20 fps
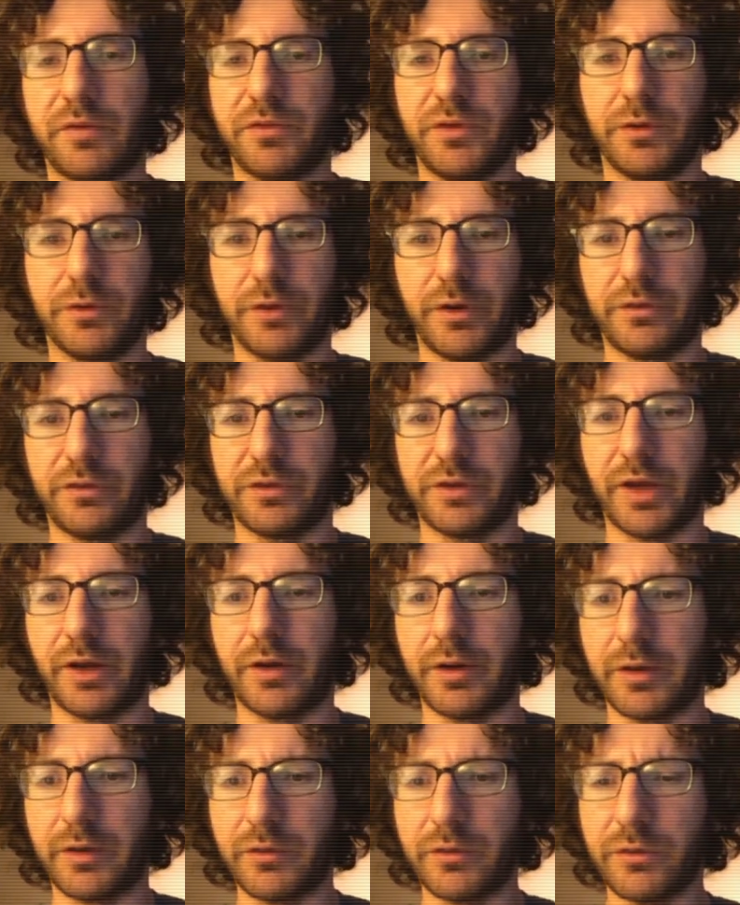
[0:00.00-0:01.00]
neural nets are
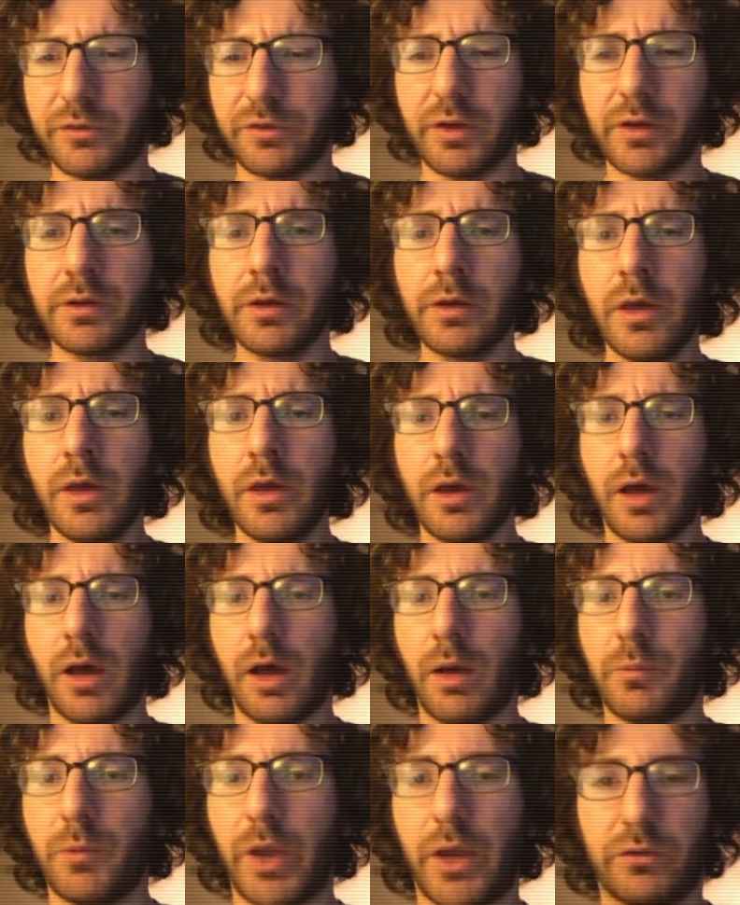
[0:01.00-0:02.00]
getting interesting.
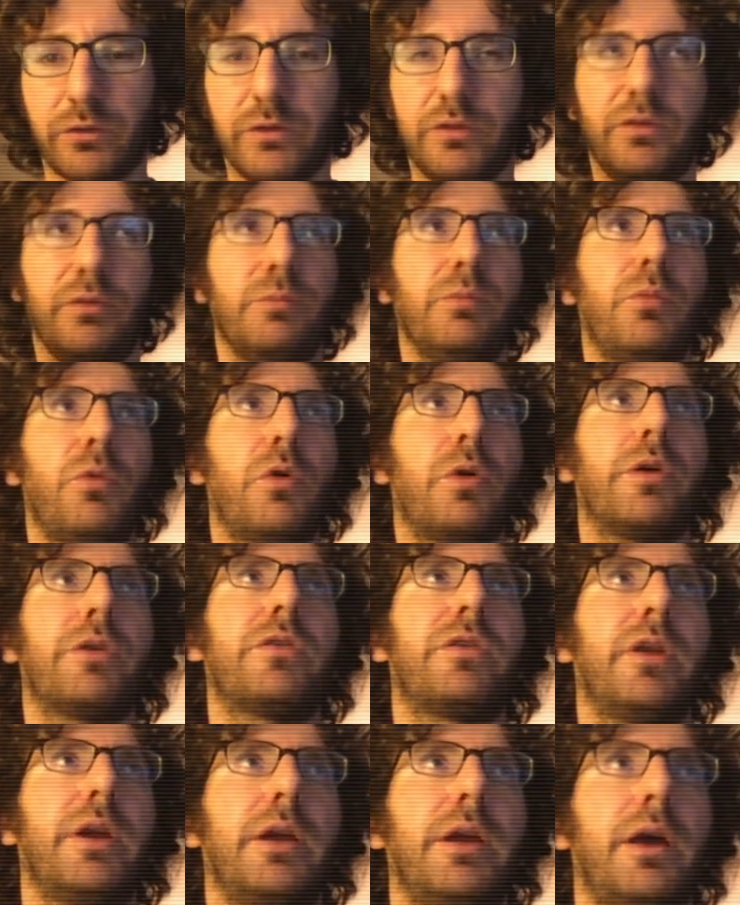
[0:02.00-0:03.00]
We actually do more
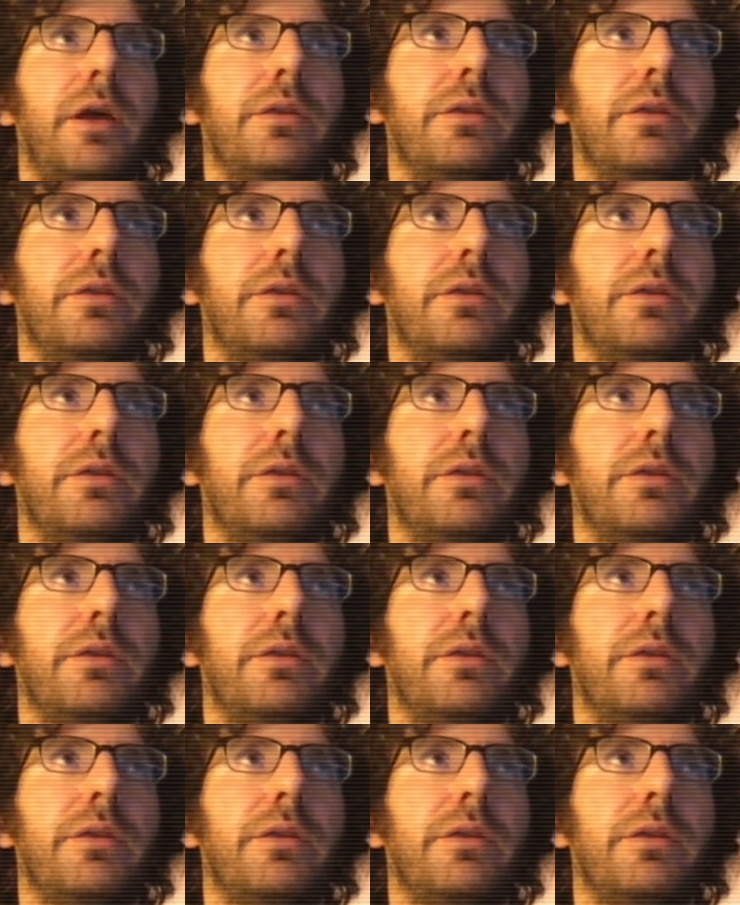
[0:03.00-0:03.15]
today on